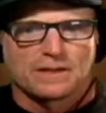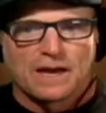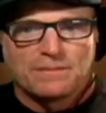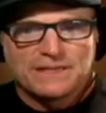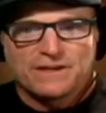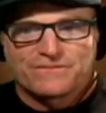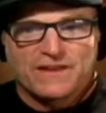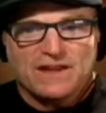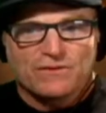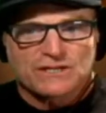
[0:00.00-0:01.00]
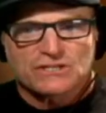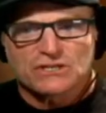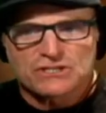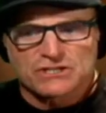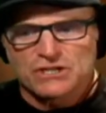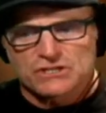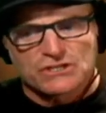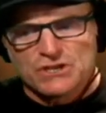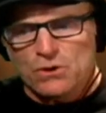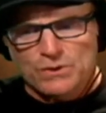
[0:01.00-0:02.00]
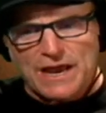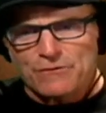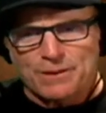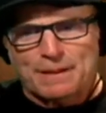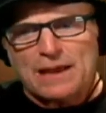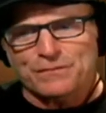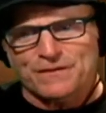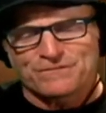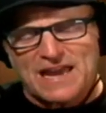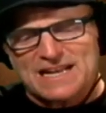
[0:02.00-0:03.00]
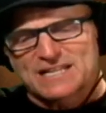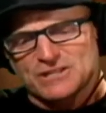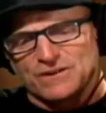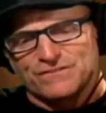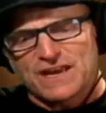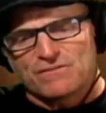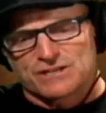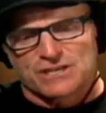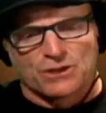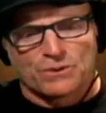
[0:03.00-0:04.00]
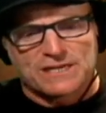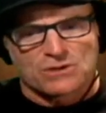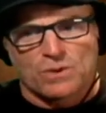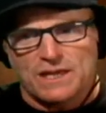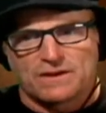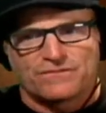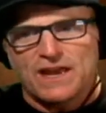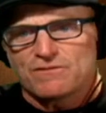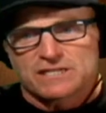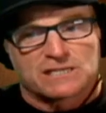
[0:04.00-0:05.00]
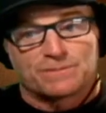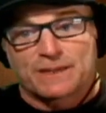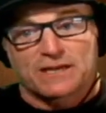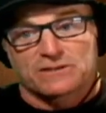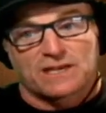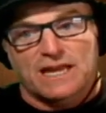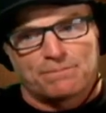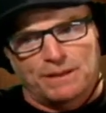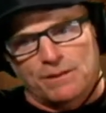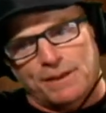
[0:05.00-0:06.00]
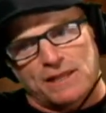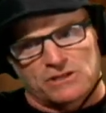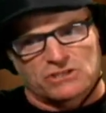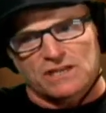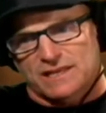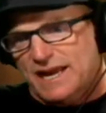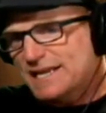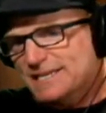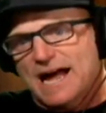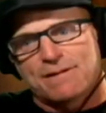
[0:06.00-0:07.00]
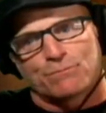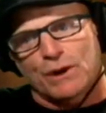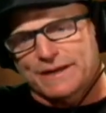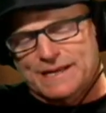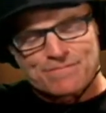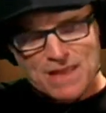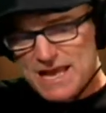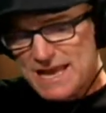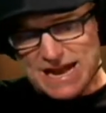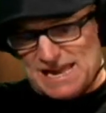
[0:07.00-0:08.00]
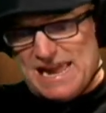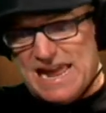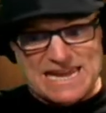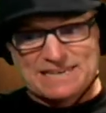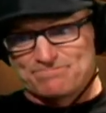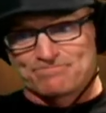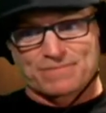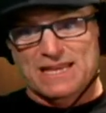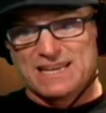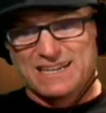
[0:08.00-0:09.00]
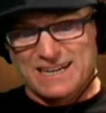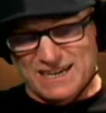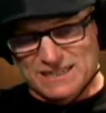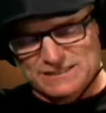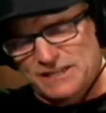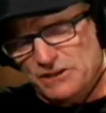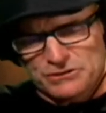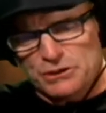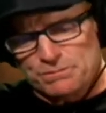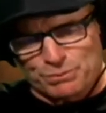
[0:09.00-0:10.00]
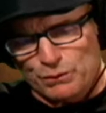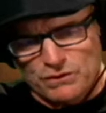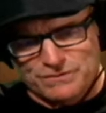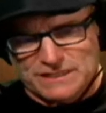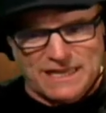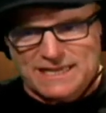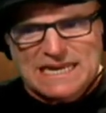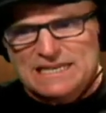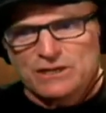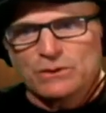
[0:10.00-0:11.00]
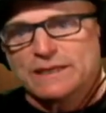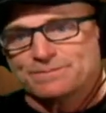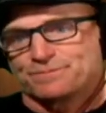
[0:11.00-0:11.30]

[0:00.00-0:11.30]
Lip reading: I mean, they're favorites. There's no doubt about the fact that they're favorites, and the reason why they're favorites is because they got Bill Belichick, they got Tom Brady. And until you prove that they can't do it,